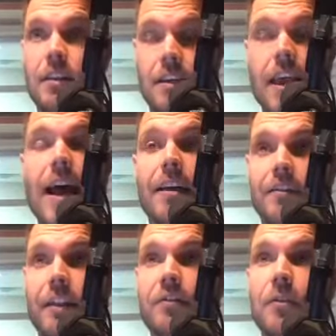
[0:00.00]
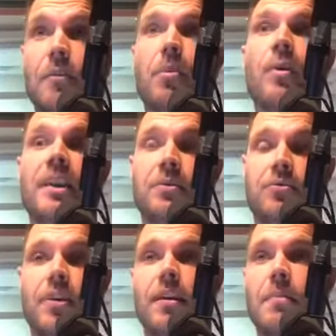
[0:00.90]
Yes, and so the point he was
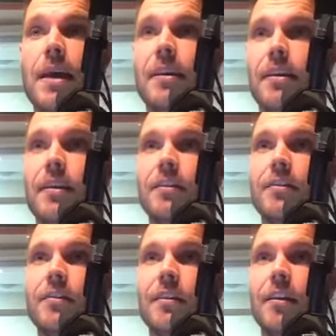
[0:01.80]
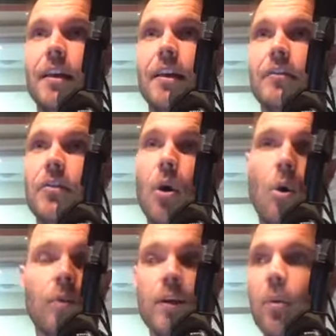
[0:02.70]
trying to make is the
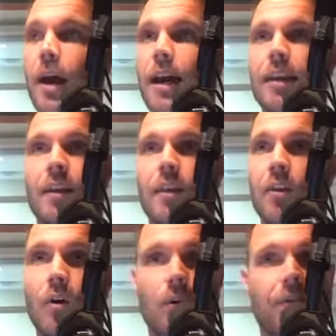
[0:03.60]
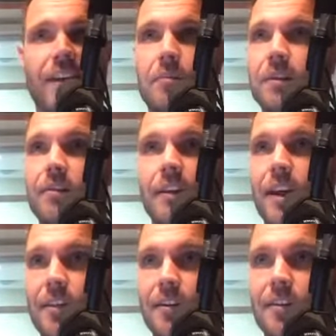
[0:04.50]
only way I can get the whole family
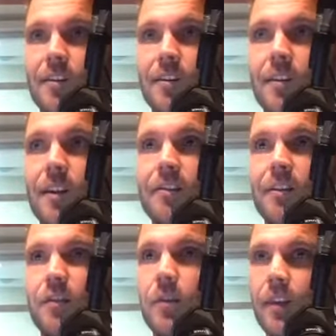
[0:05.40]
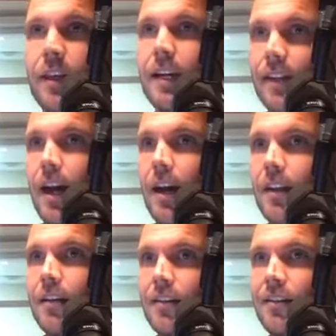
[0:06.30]
together is if you think I
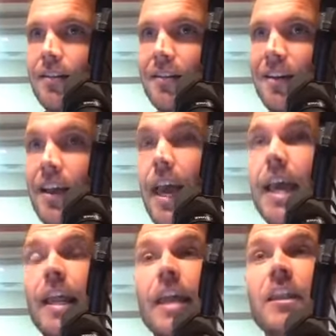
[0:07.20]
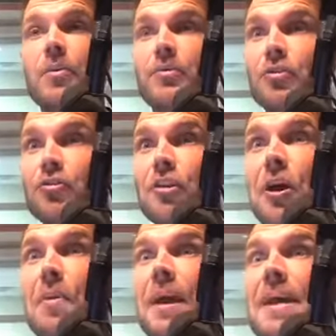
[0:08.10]
died. And it was
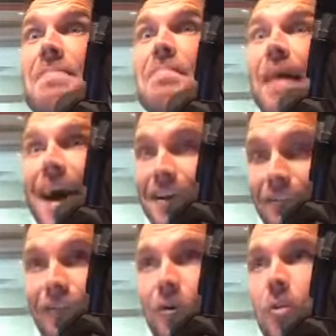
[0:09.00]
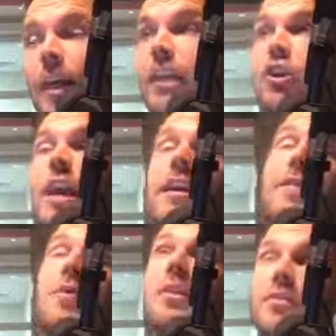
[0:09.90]
so impactful. Like, and if
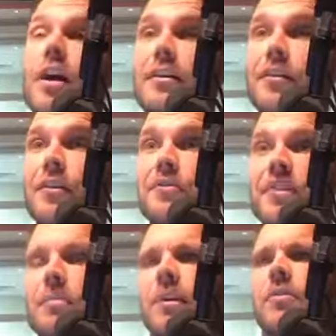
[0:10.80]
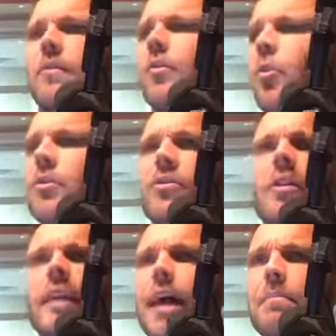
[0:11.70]
you were to talk to those siblings, of course their
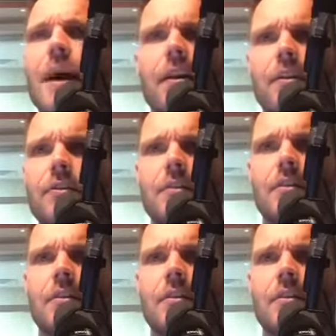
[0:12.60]
dad matters.